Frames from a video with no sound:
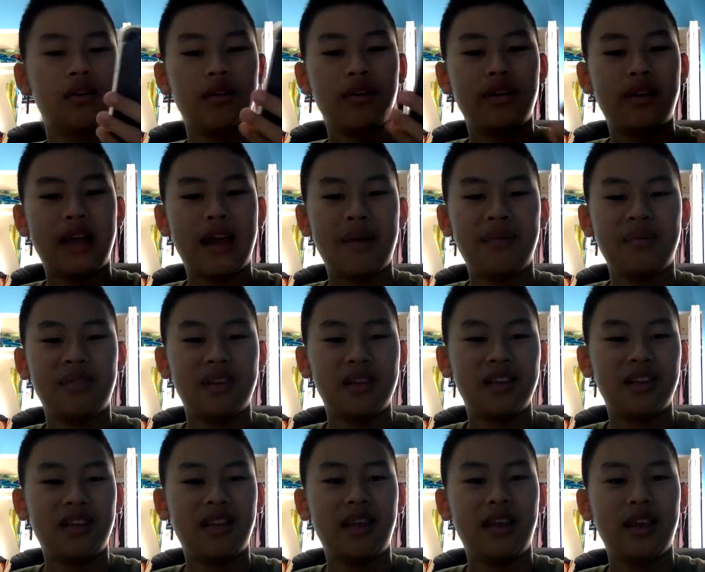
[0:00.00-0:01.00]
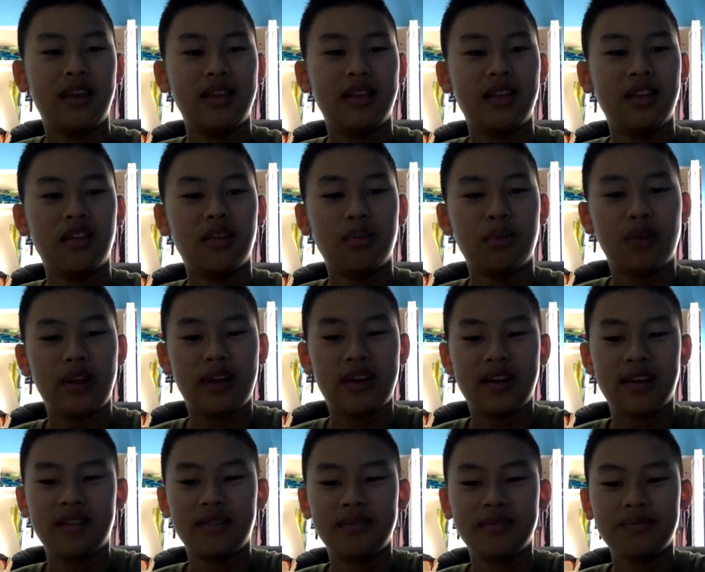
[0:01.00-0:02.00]
Okay, I'm gonna take another break.
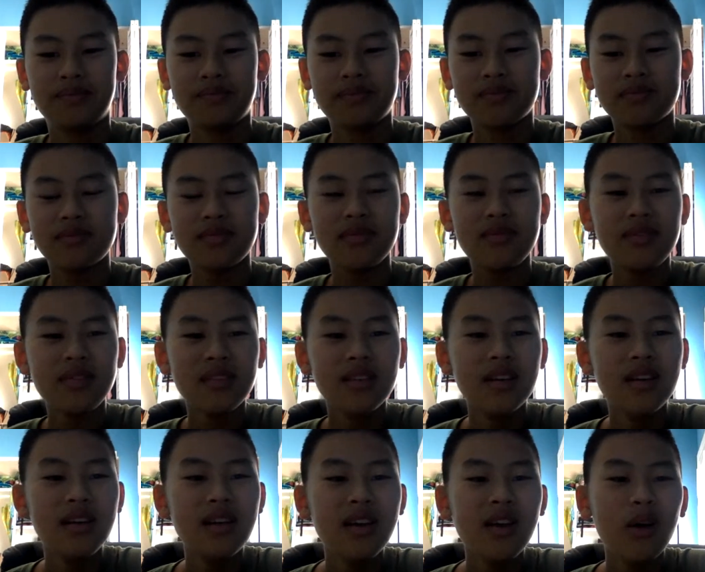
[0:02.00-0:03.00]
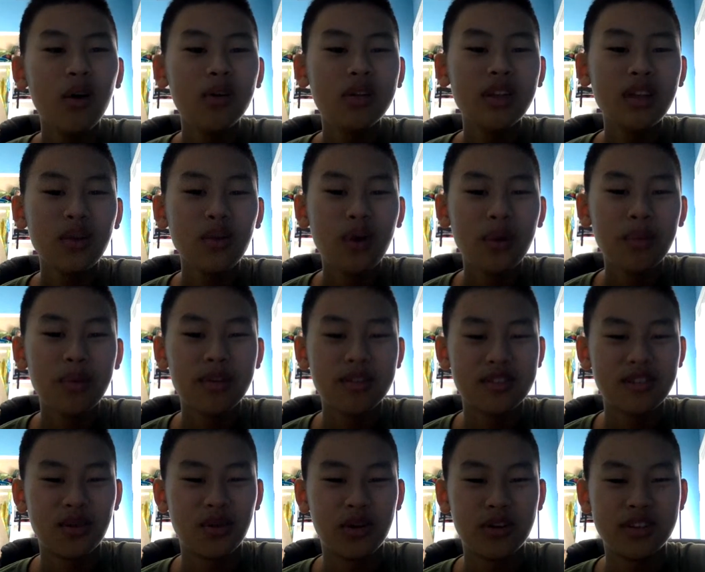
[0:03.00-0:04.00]
Only one
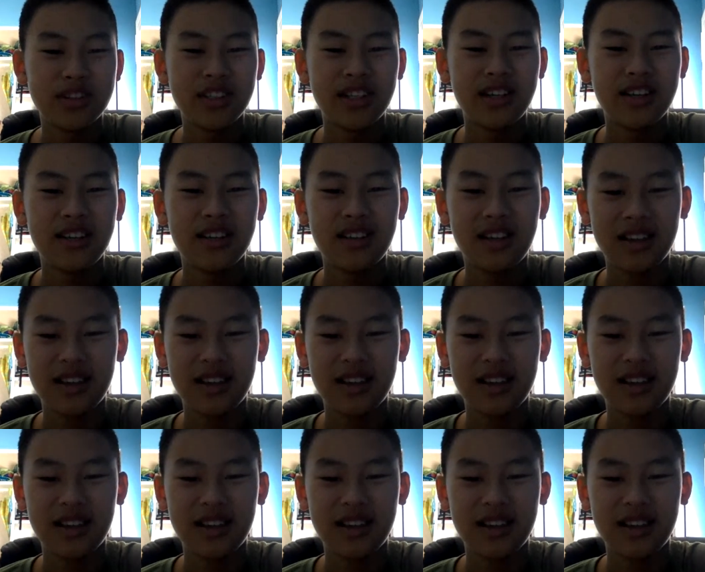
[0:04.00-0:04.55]
person watching.